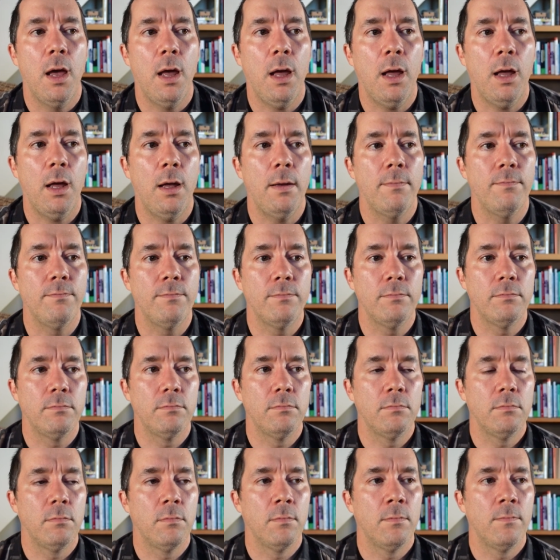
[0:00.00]

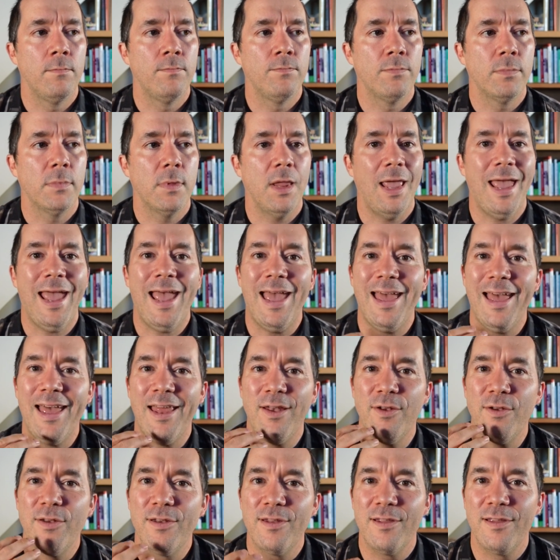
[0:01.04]

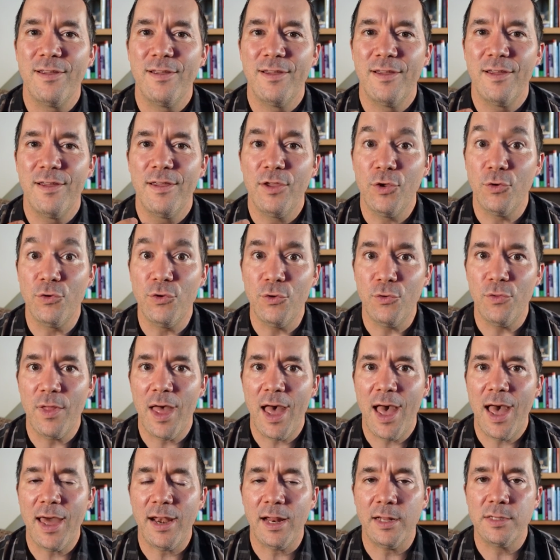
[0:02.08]
And you do
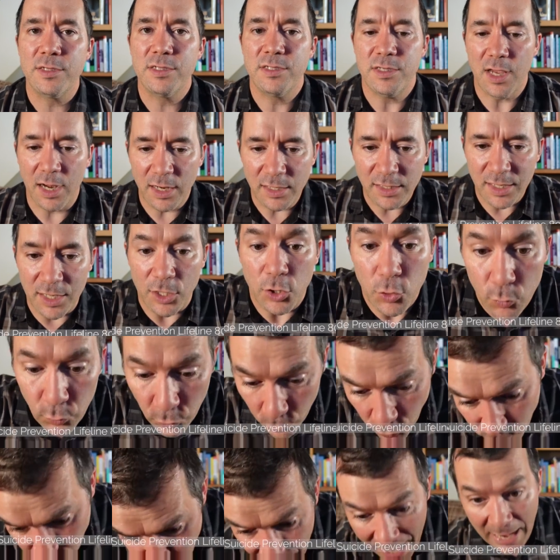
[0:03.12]
that and suddenly you
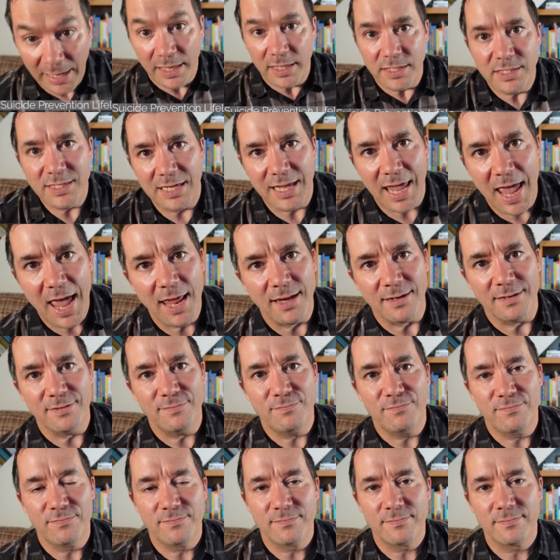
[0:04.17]
lose balance again
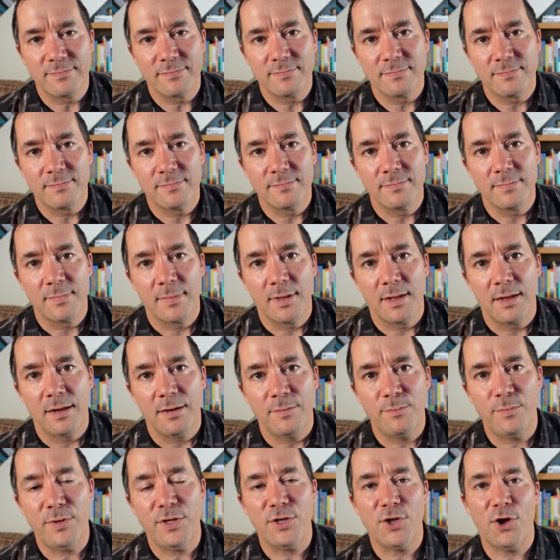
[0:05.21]

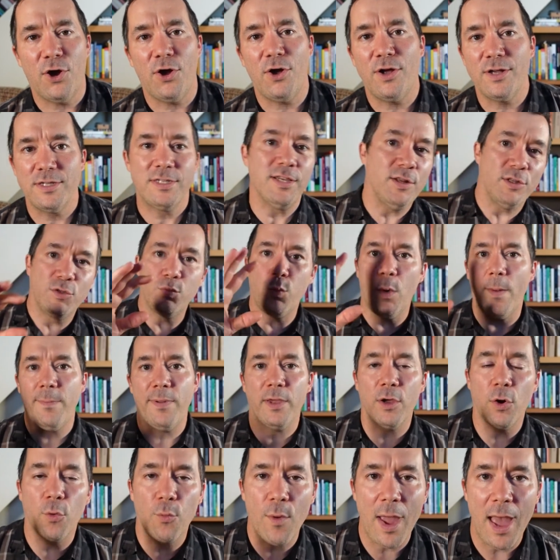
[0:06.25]
because it's
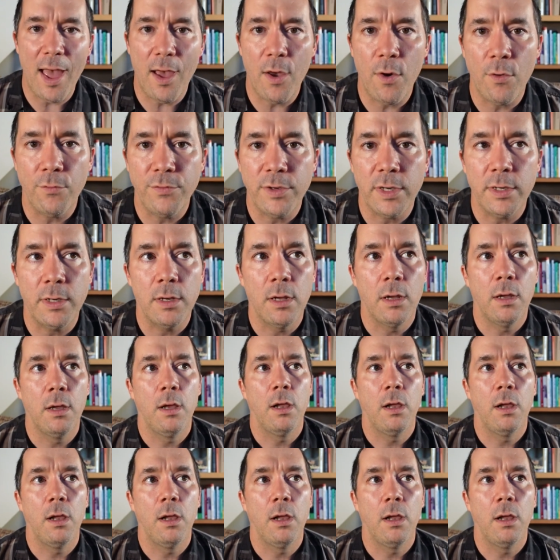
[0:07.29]
whipping around and